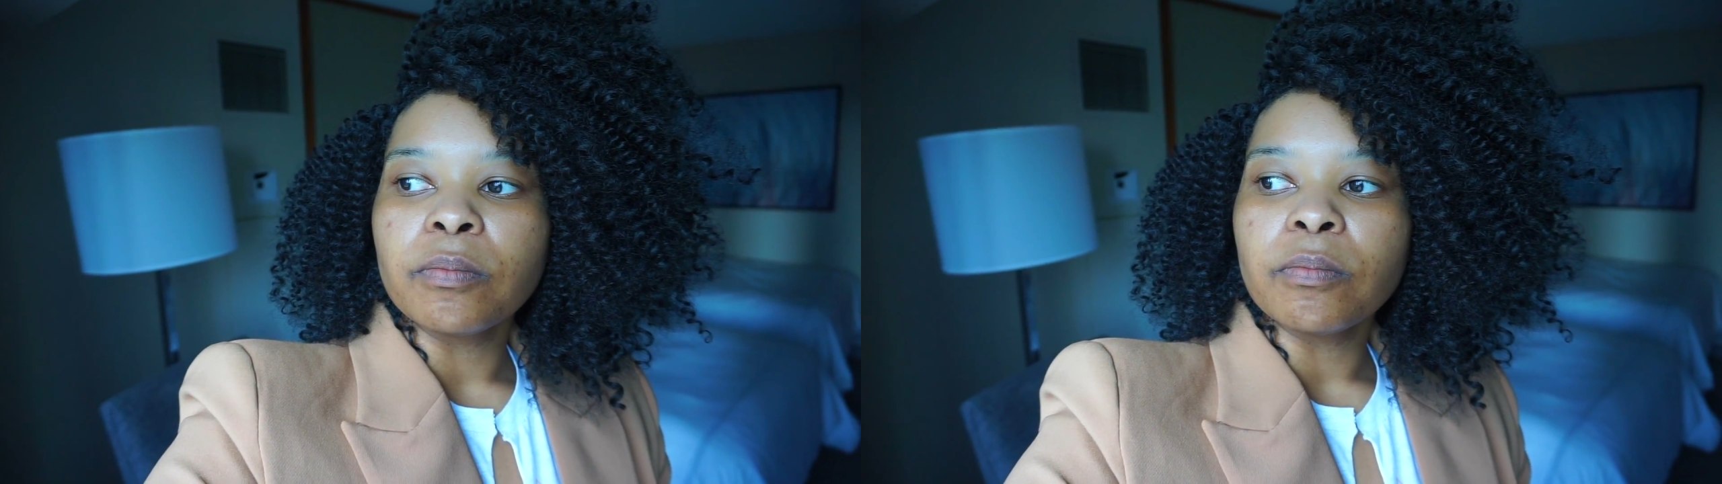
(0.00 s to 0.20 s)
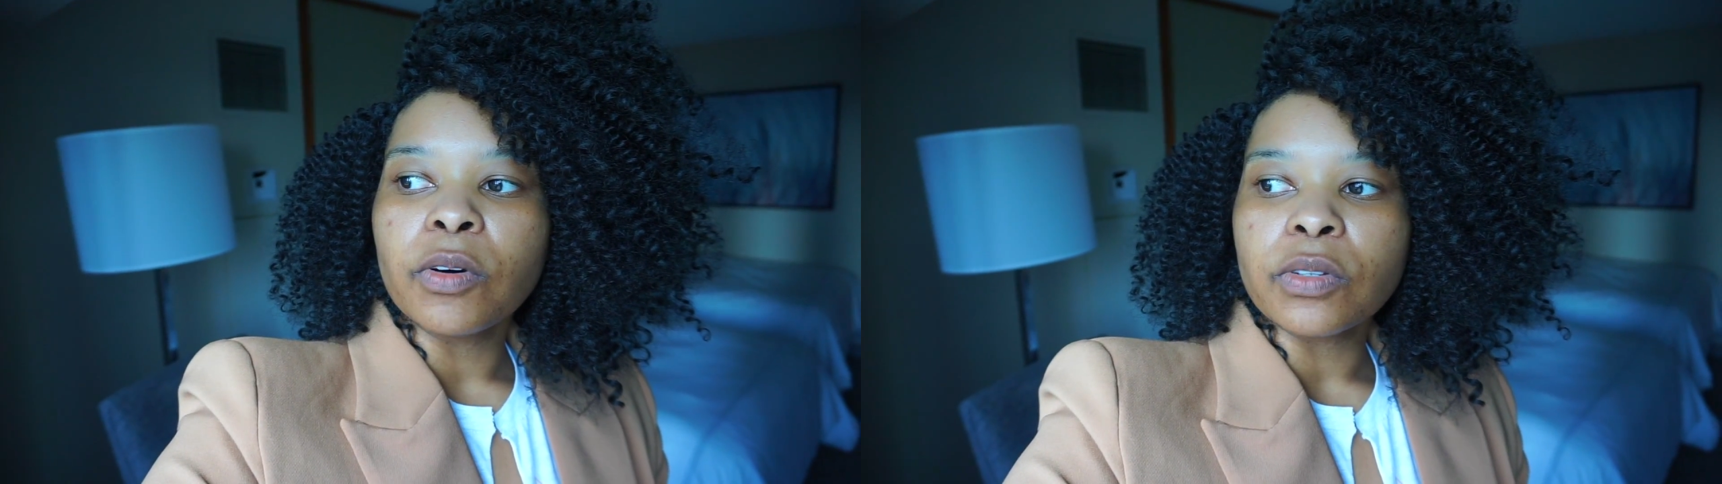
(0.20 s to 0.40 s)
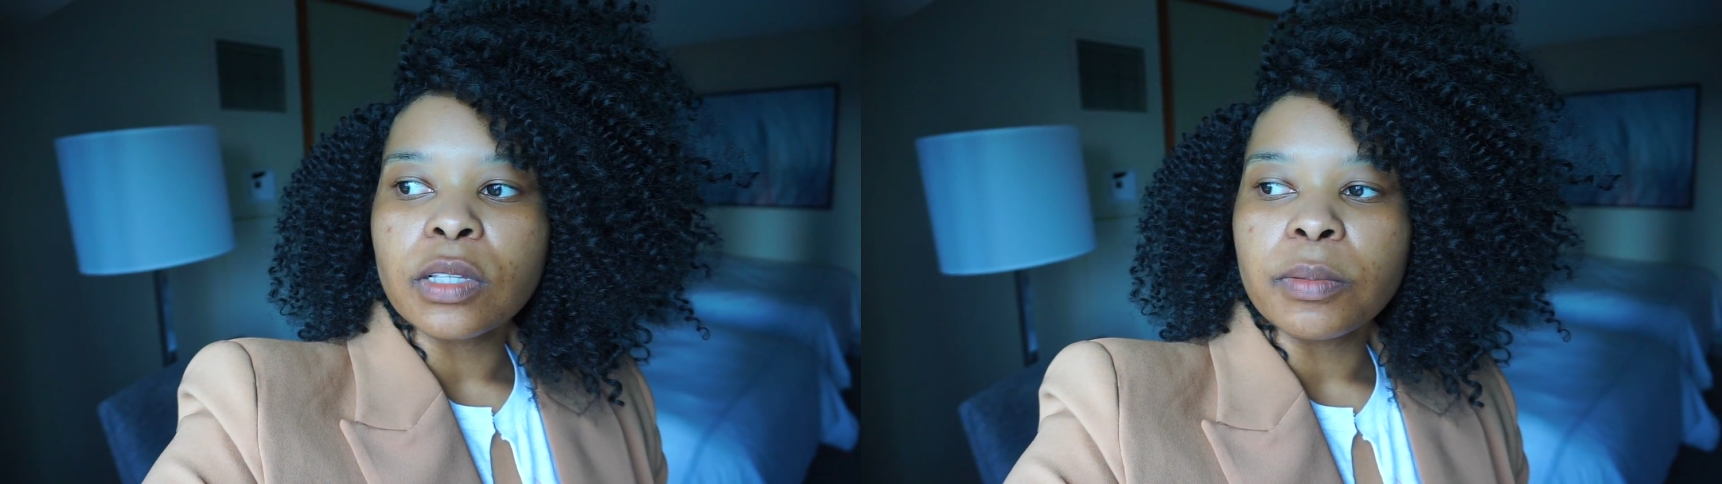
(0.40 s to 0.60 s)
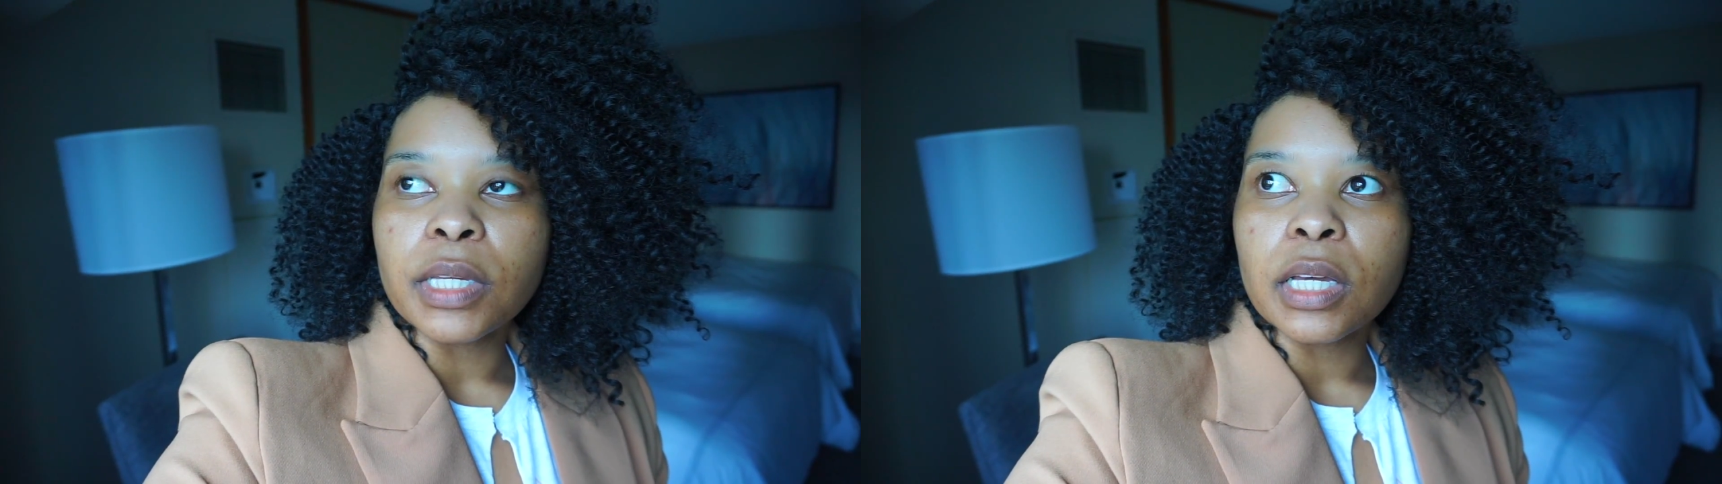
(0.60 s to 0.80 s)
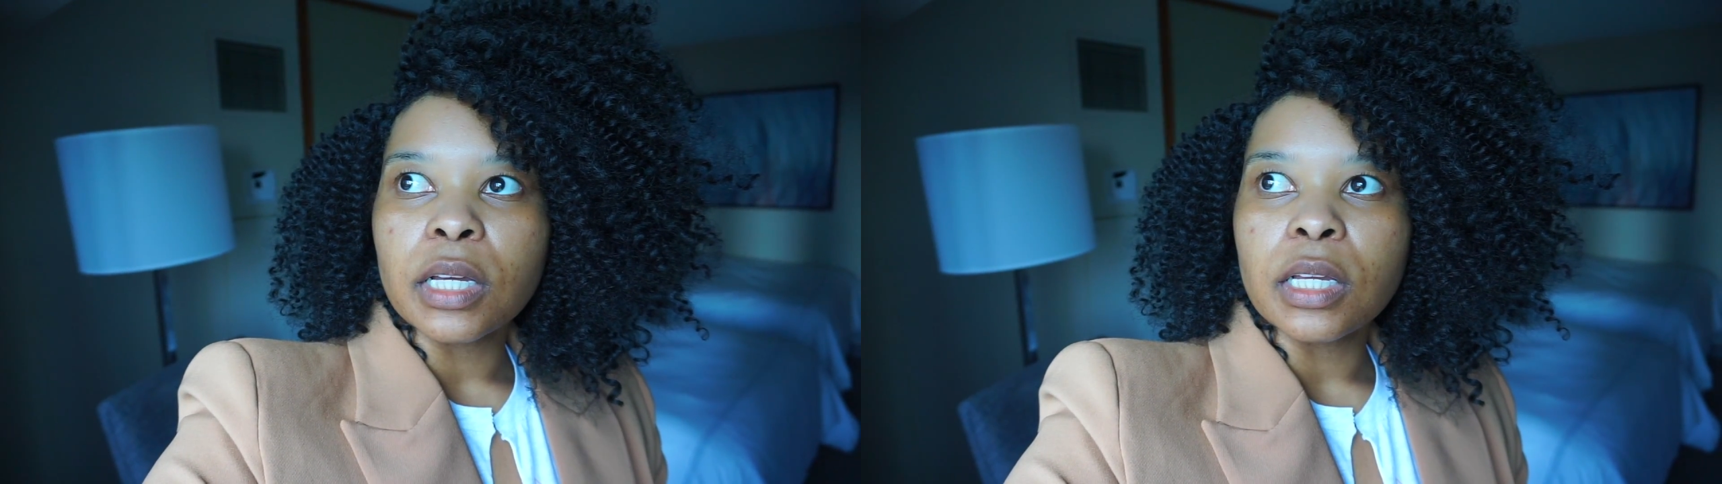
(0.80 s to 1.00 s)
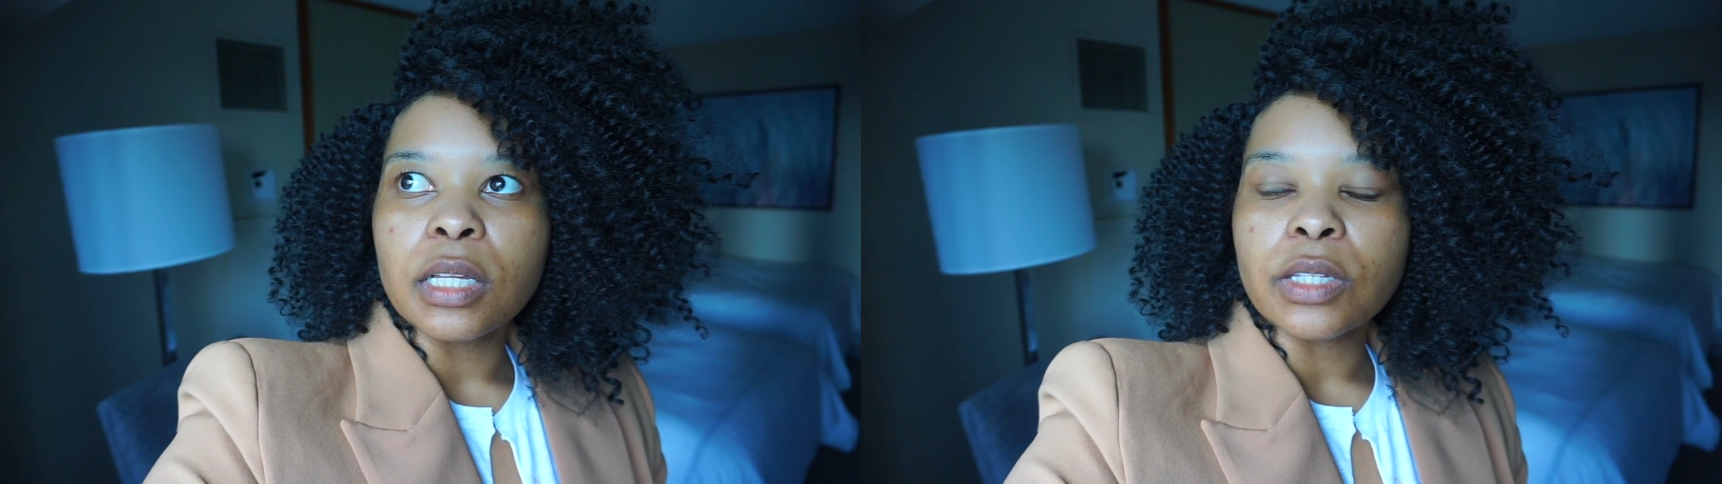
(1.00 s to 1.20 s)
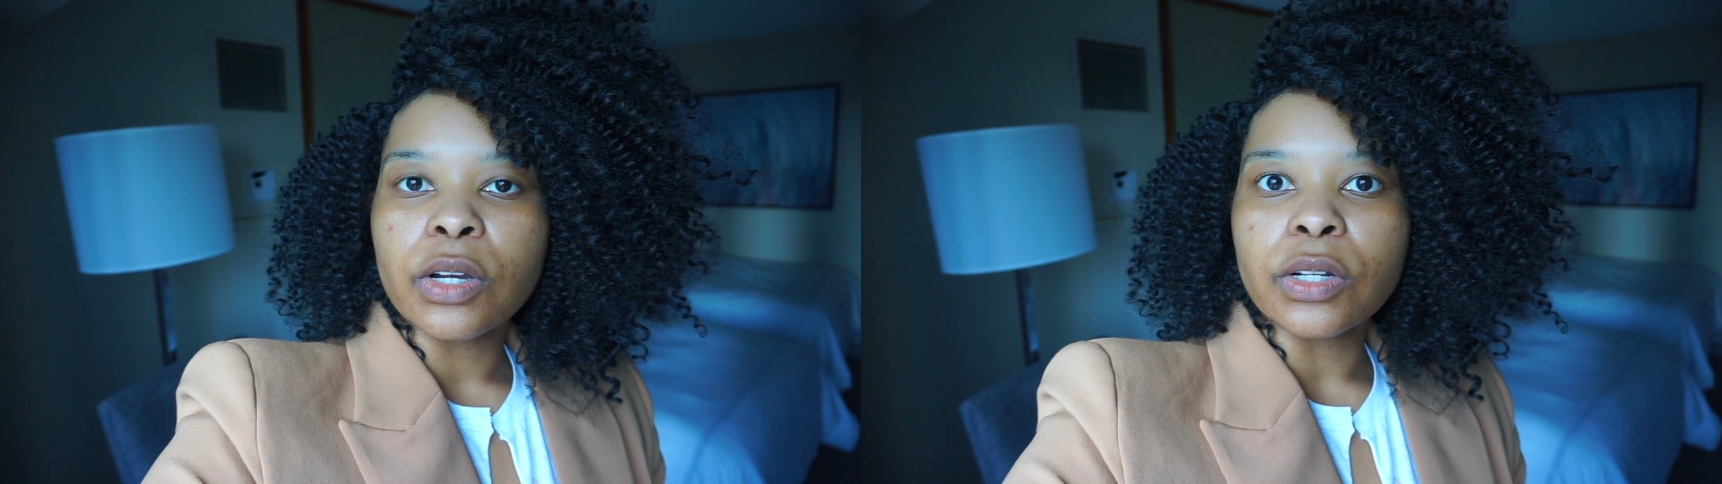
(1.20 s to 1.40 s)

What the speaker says: mostly because her